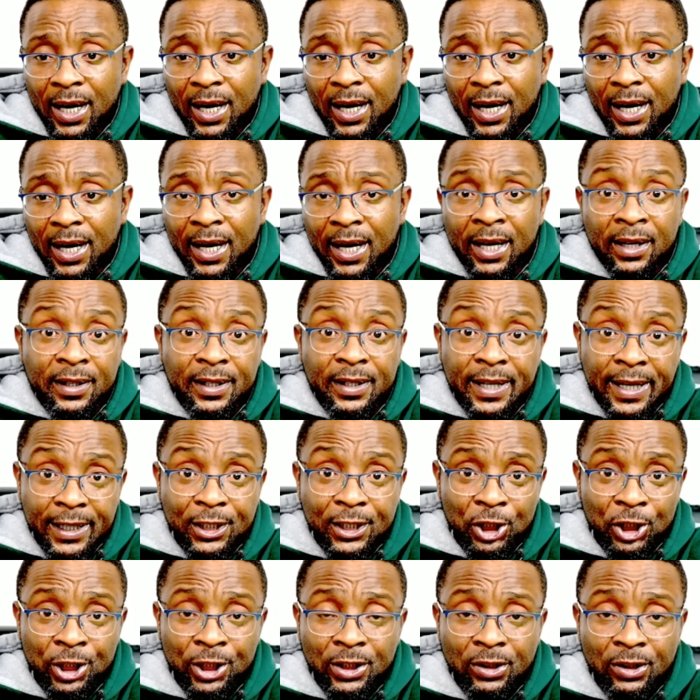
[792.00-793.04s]

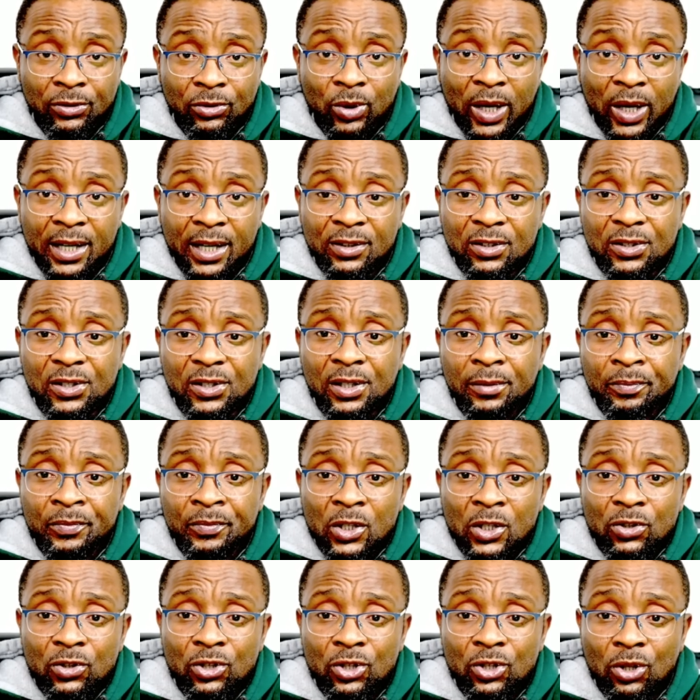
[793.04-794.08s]
engaging, right?
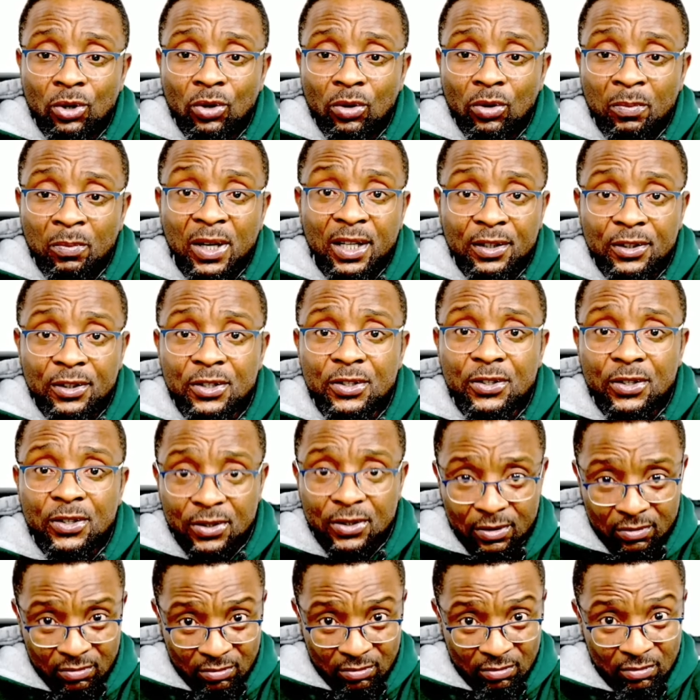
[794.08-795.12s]
So please
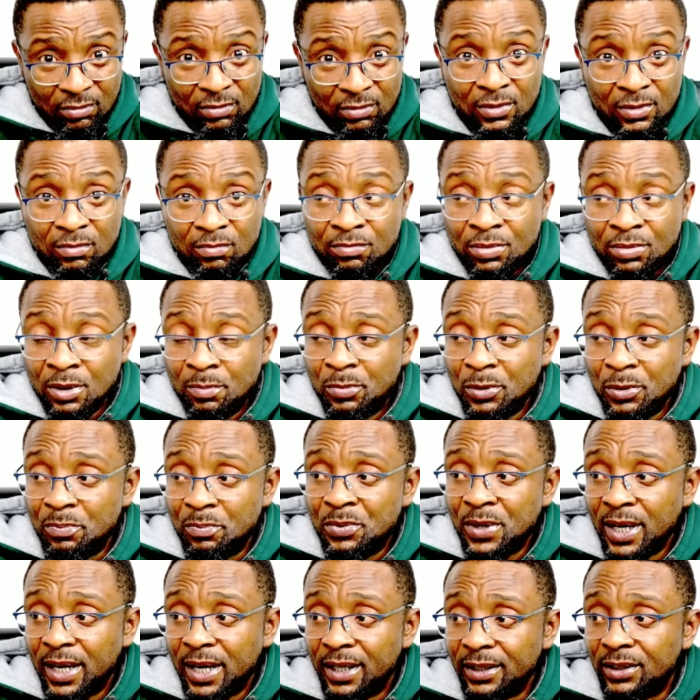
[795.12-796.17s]
be
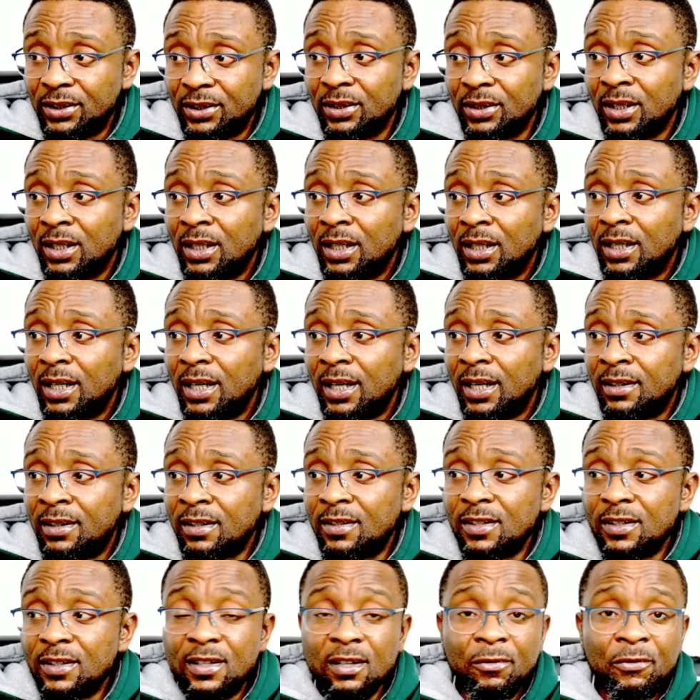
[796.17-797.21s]
prepared. This
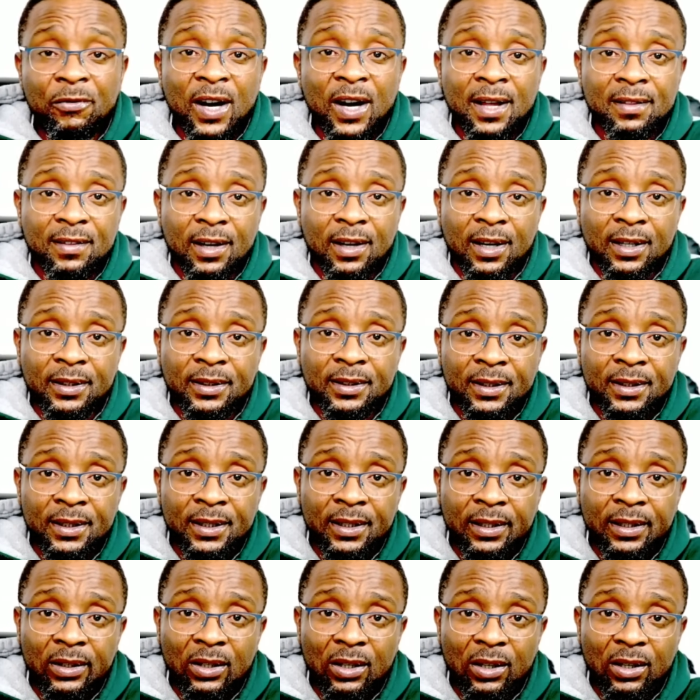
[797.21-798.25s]
is the father
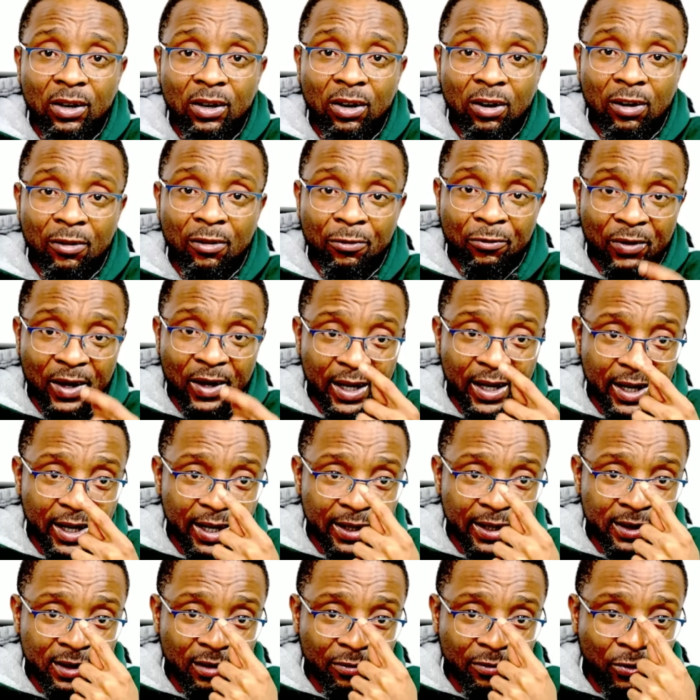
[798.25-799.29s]
of
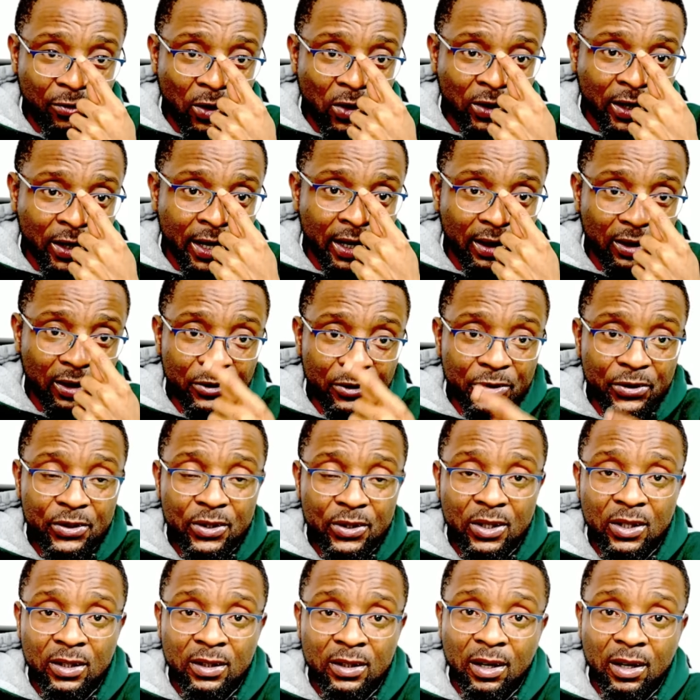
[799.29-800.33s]
the 4 girls
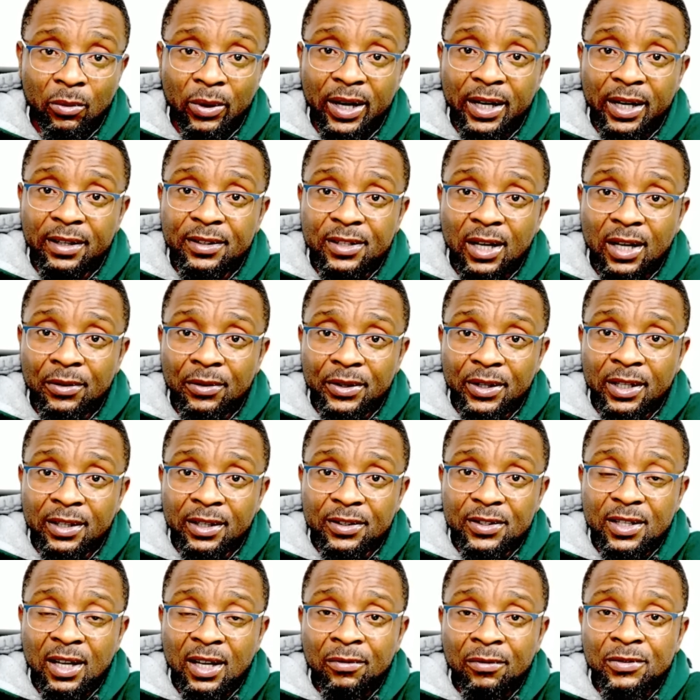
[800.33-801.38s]
that were later released
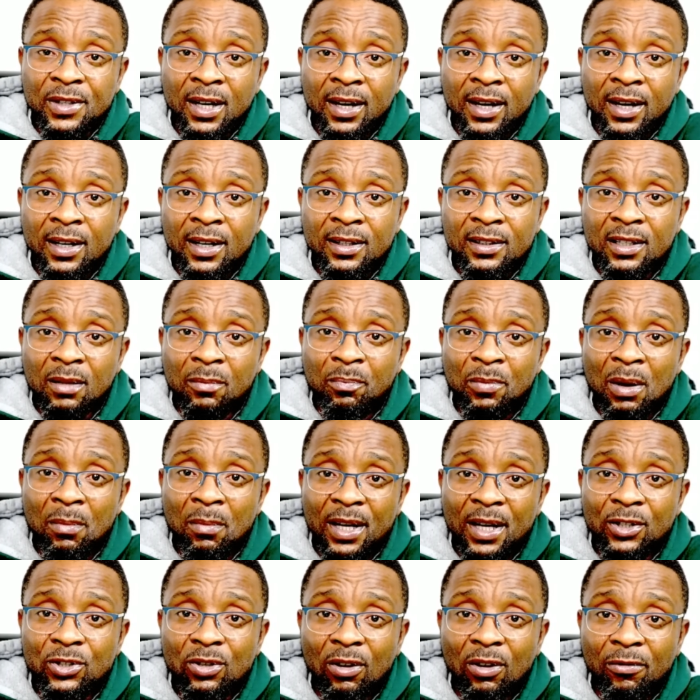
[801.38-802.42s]
after the
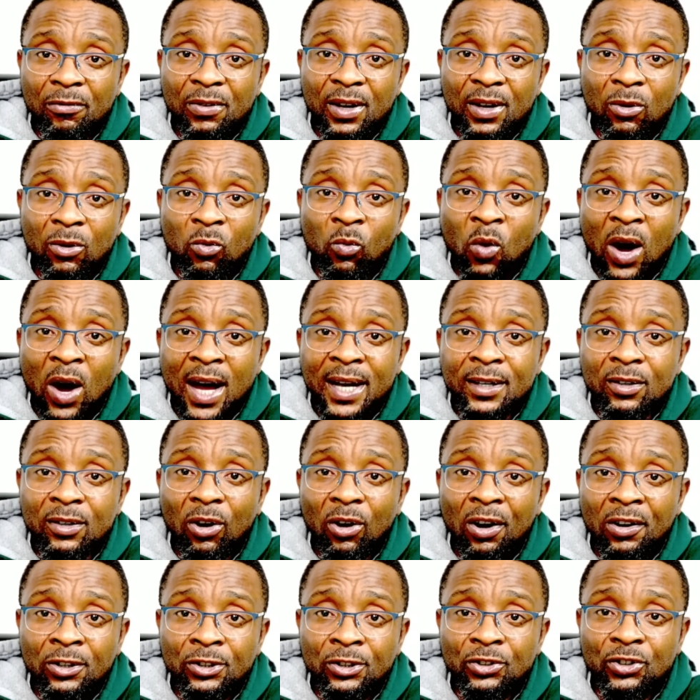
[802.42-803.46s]
payment of
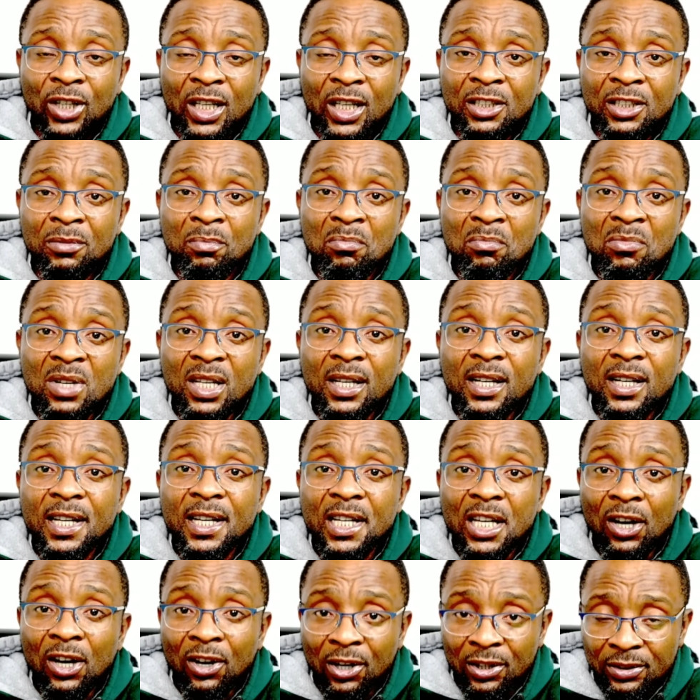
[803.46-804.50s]
100
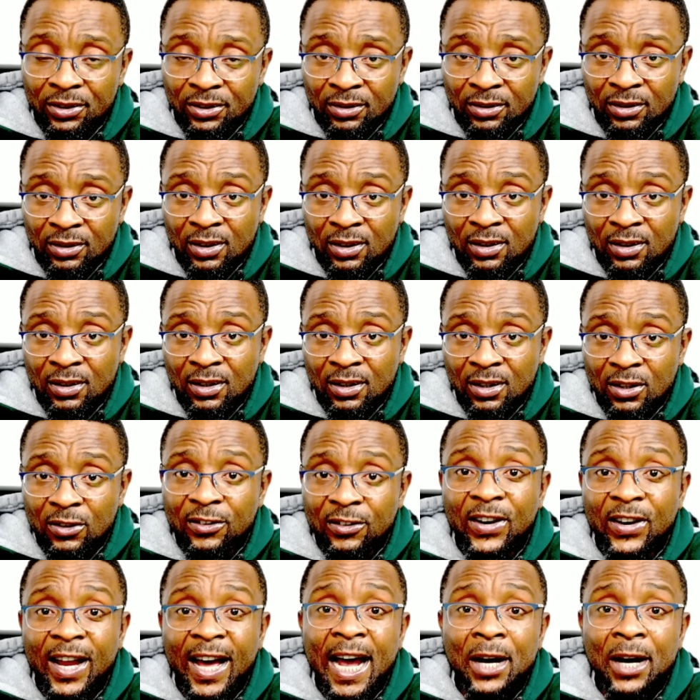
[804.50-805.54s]
million
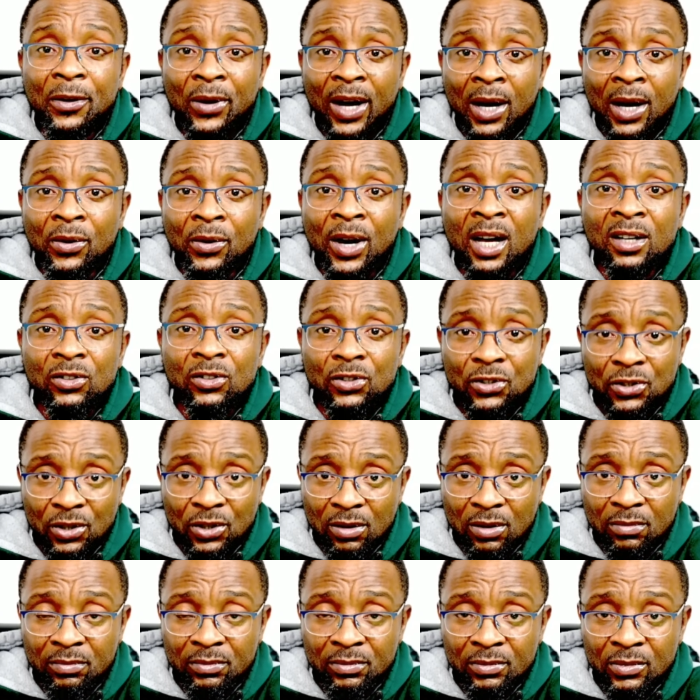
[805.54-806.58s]
Naira ransom.
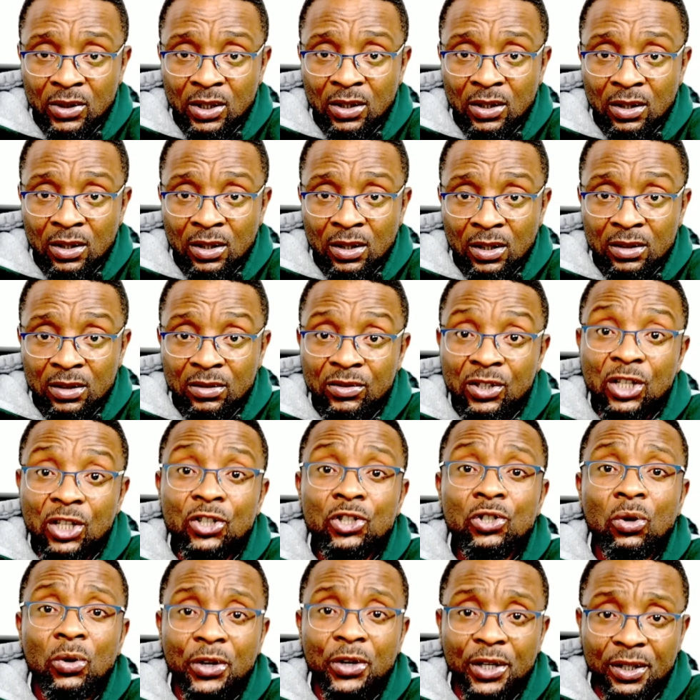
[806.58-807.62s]
The
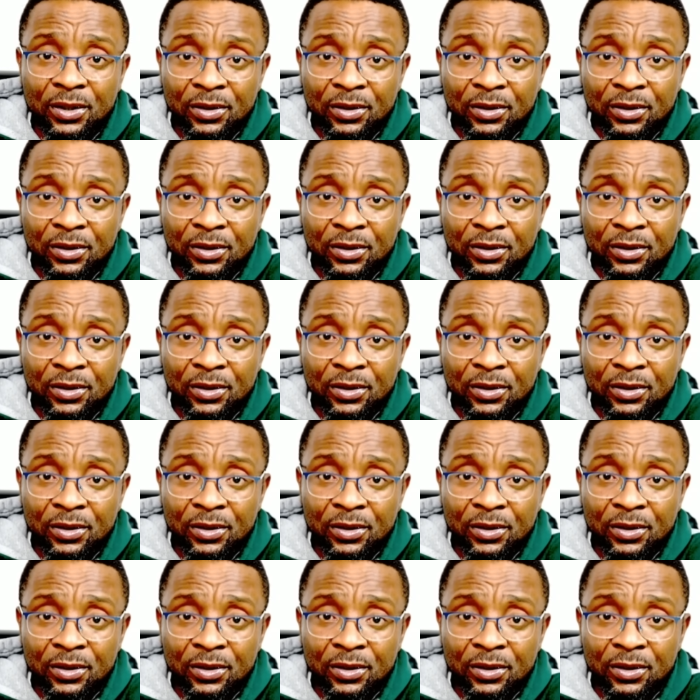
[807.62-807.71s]
story.